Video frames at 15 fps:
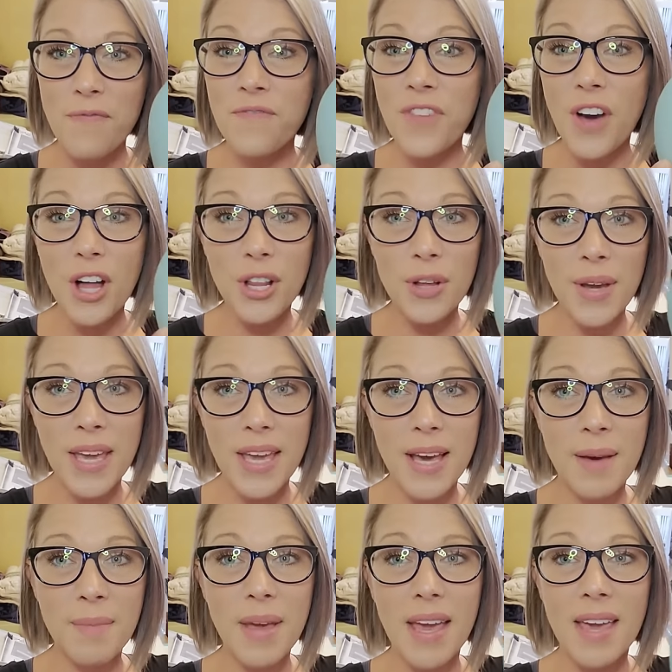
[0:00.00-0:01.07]
follow
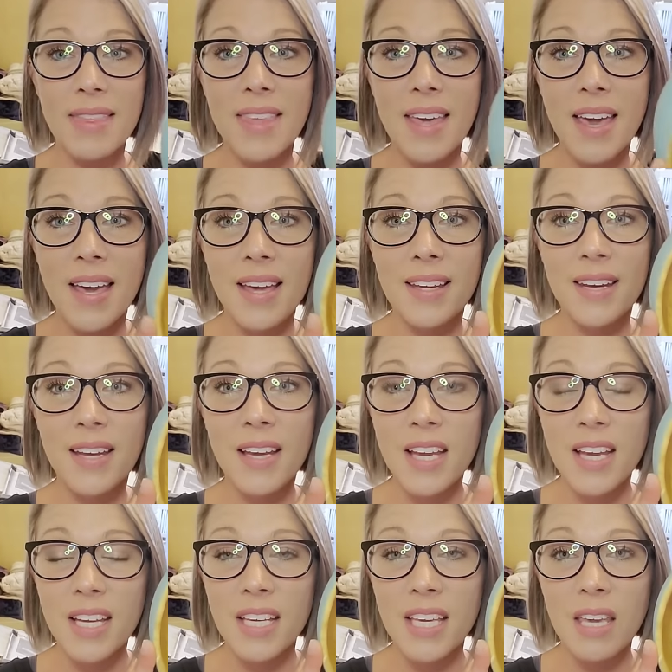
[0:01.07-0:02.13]
him, and then
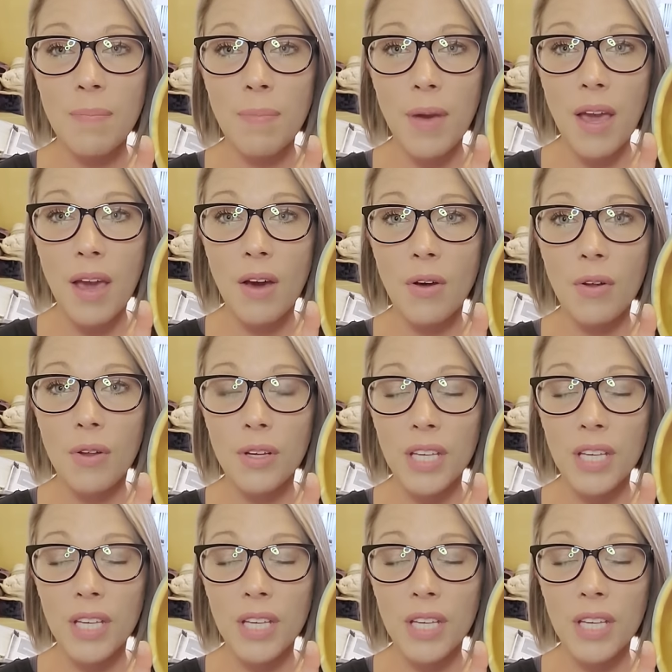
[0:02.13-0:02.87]
keep out